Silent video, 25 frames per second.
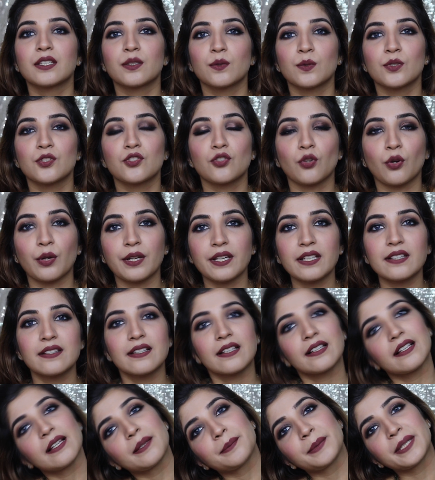you enjoy it,
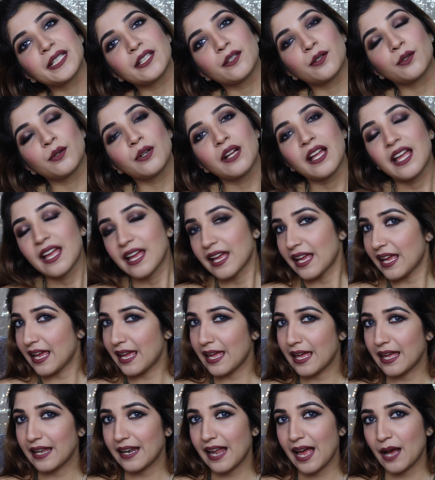then let me know
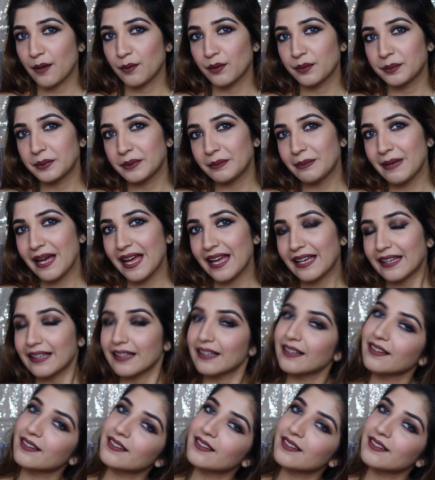and I will be back.